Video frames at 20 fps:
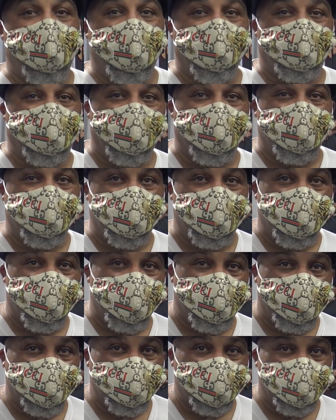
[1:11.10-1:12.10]
Augustin.
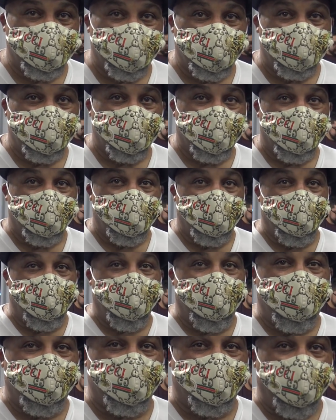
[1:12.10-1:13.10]
Look
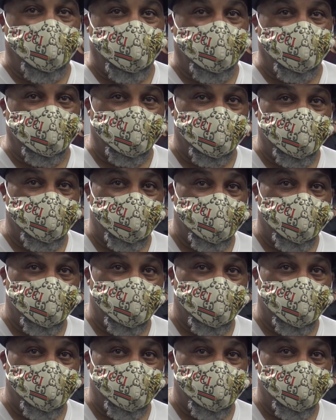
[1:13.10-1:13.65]
at his record.